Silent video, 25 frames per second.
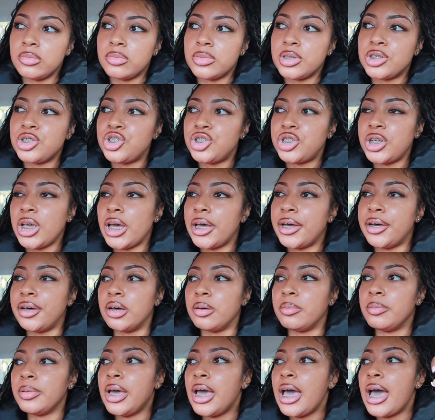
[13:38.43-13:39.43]
shut
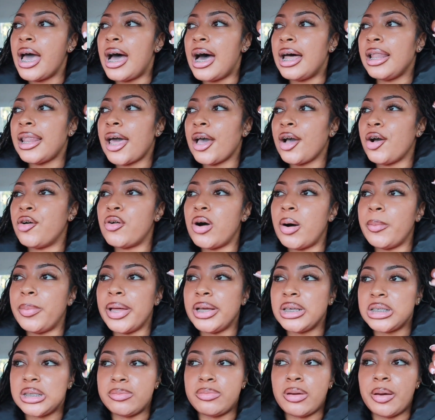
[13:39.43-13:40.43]
up I like going
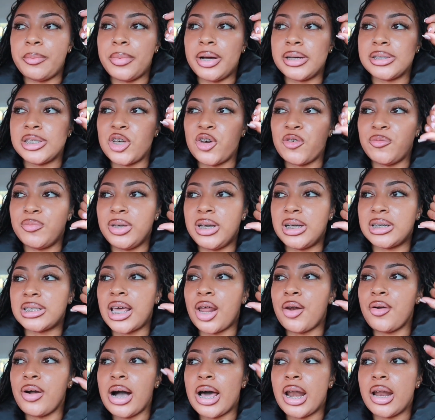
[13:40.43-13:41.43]
places by myself because
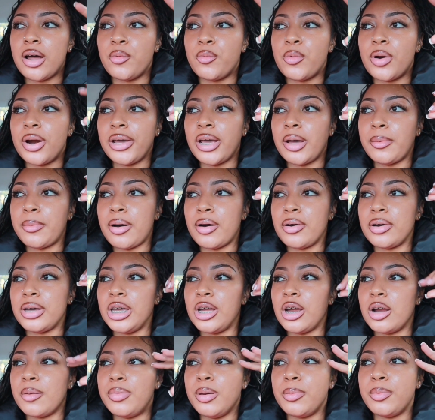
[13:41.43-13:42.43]
I don't gotta worry about
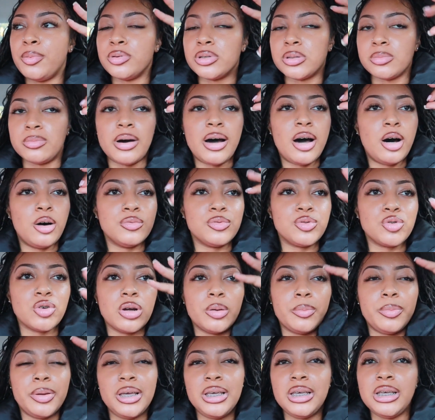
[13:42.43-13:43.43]
hearing people's mouths or
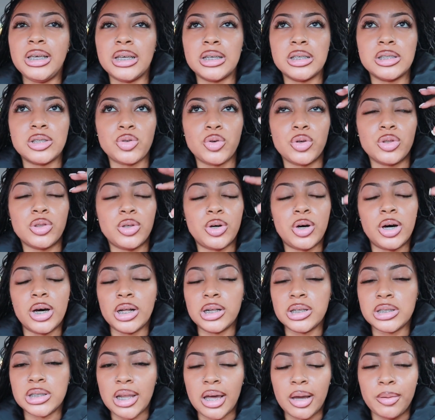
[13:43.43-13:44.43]
opinions or
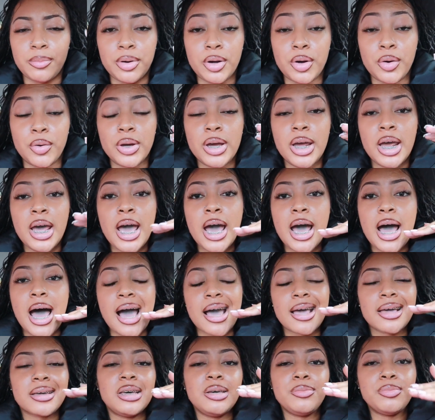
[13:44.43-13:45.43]
thoughts. Like, bro,
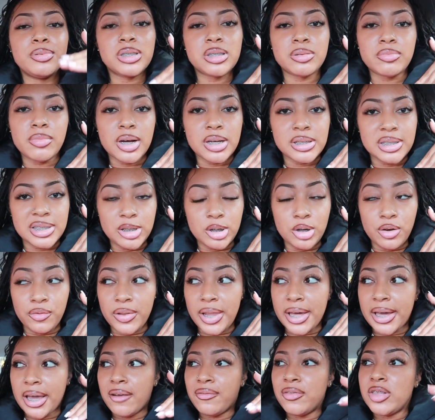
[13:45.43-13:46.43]
I can keep it to myself.
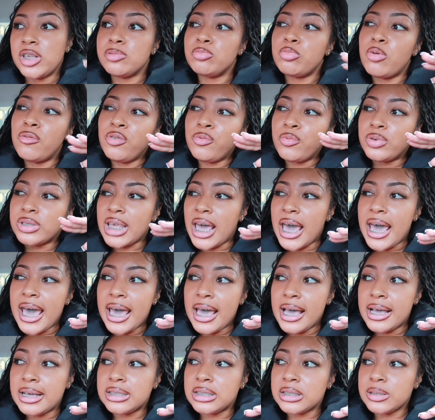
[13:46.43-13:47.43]
Like, if this movie was
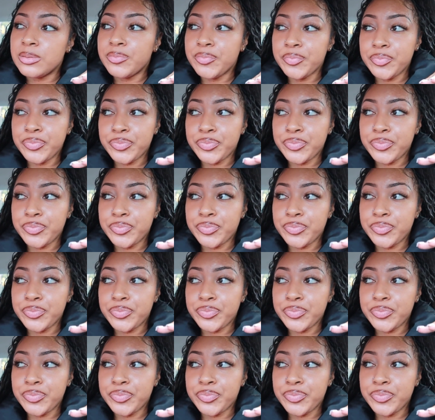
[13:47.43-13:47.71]
ass,